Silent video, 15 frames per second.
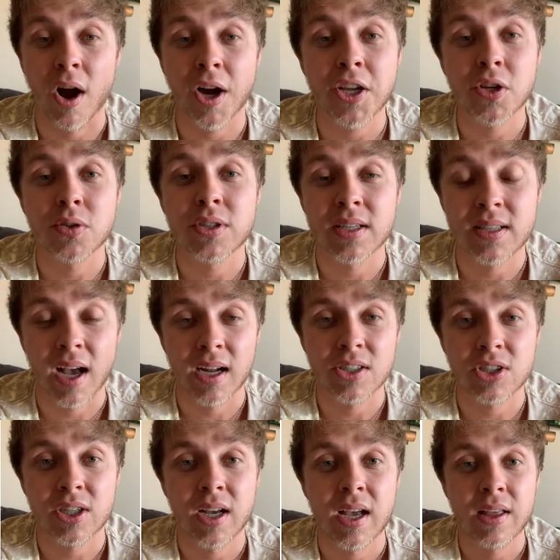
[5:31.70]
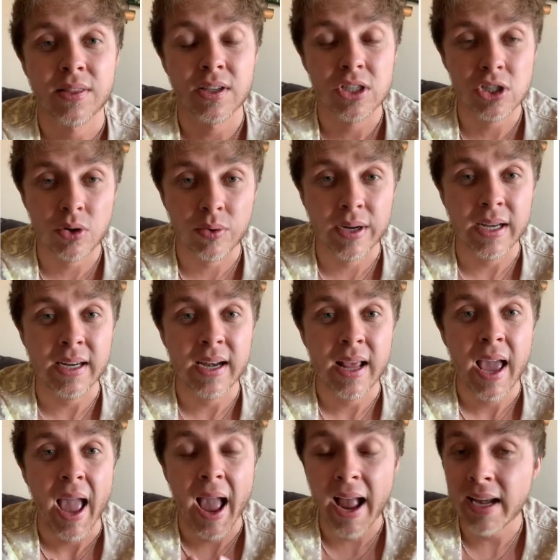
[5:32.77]
you to touch the screen
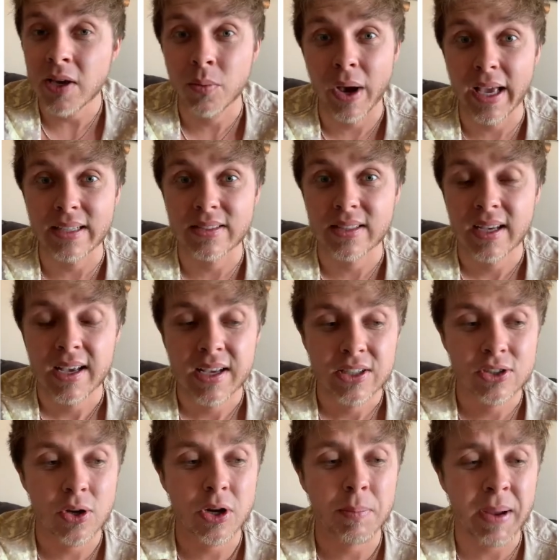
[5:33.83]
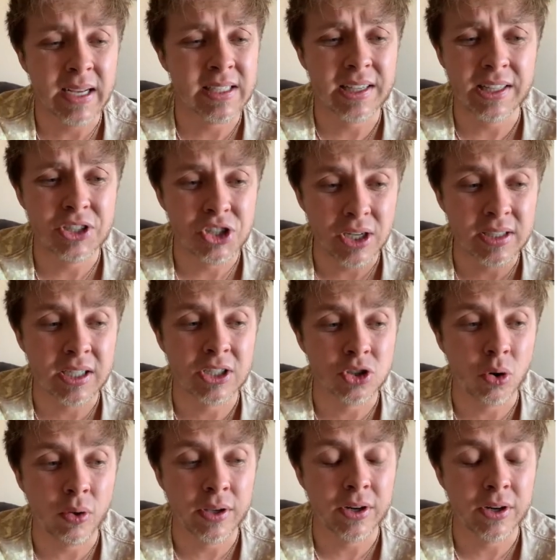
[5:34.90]
anyways. So you're basically just controlling your